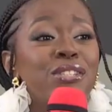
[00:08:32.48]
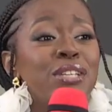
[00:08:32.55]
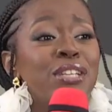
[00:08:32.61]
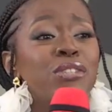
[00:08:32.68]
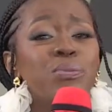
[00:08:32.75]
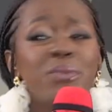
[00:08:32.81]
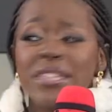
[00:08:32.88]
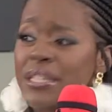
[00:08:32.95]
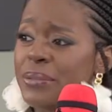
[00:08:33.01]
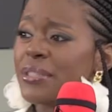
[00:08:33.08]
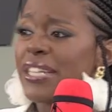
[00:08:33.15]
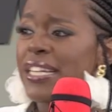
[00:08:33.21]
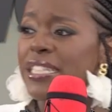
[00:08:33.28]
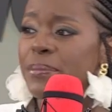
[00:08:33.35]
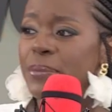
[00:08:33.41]
it's really
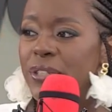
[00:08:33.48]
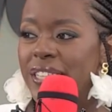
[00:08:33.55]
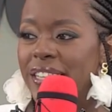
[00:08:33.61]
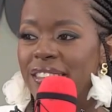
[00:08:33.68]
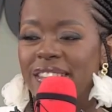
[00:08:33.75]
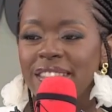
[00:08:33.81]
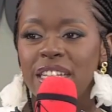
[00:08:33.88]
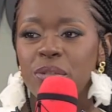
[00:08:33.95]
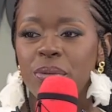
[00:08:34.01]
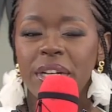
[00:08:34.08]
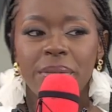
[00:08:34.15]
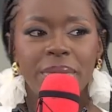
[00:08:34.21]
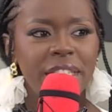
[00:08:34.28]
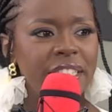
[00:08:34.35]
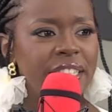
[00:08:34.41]
relatable and i think that's what i
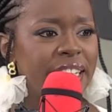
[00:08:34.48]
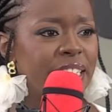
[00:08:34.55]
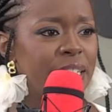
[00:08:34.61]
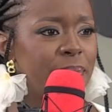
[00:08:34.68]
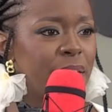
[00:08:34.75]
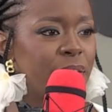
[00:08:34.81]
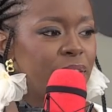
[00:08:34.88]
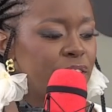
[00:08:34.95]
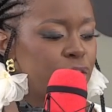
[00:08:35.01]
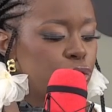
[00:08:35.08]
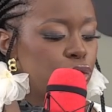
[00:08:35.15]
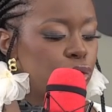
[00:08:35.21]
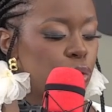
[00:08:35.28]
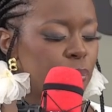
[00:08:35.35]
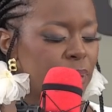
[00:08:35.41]
really like about it there's
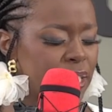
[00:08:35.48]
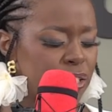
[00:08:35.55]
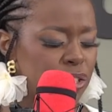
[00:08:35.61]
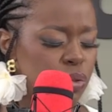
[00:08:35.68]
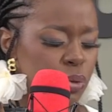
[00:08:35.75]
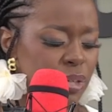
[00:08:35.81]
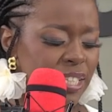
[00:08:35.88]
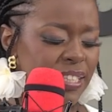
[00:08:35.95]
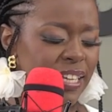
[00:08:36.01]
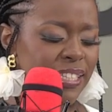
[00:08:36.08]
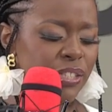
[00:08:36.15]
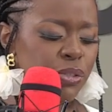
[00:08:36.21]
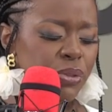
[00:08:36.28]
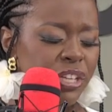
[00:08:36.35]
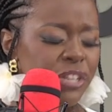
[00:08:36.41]
so many
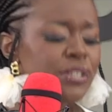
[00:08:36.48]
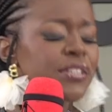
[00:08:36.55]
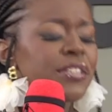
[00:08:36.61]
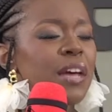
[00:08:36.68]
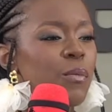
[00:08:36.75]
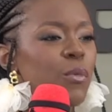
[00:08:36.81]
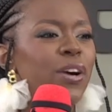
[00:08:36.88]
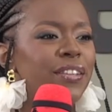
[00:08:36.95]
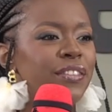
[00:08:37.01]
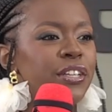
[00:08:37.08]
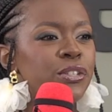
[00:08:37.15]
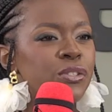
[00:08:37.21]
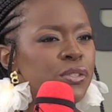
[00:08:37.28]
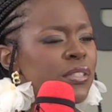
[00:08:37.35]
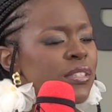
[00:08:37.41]
storylines so there's someone there's